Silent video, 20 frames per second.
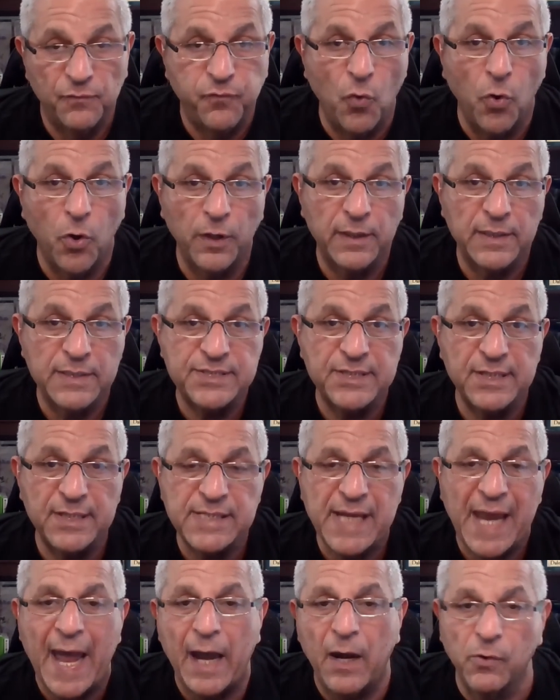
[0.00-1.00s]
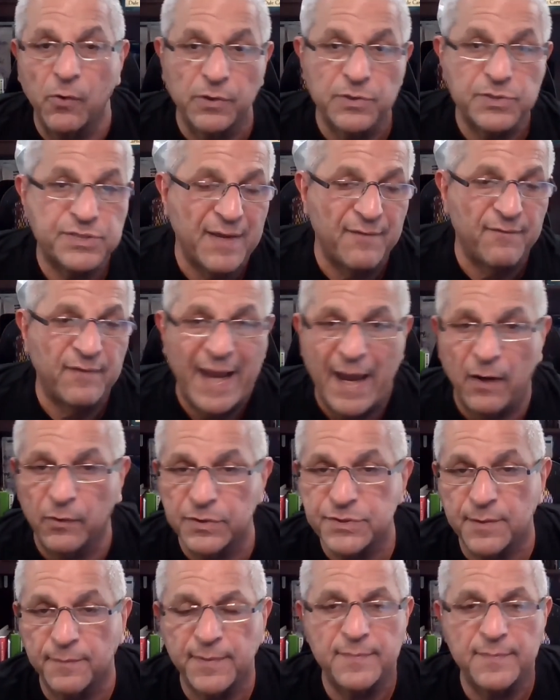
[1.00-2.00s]
four to six hours, seven
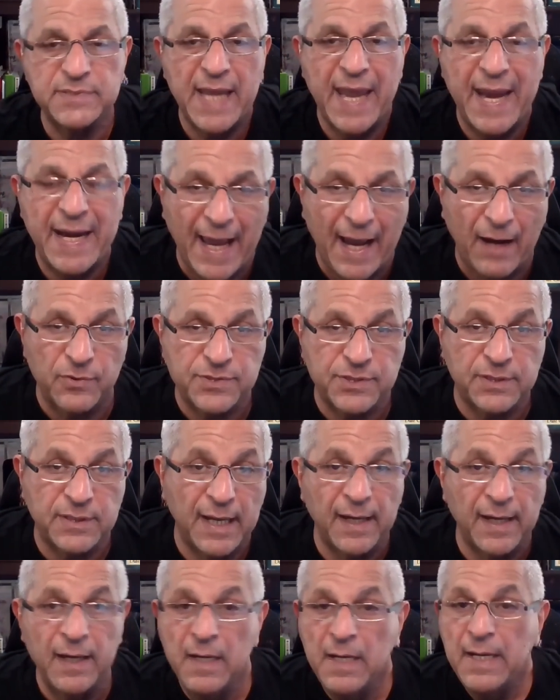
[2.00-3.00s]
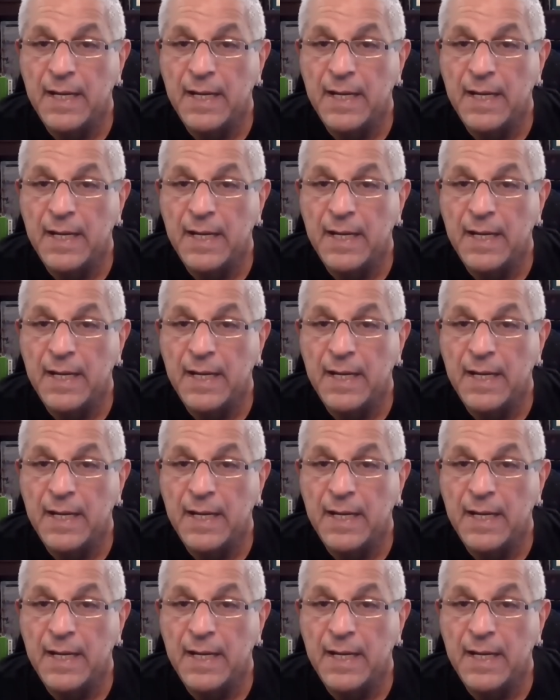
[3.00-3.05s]
hours, sometimes eight hours a day.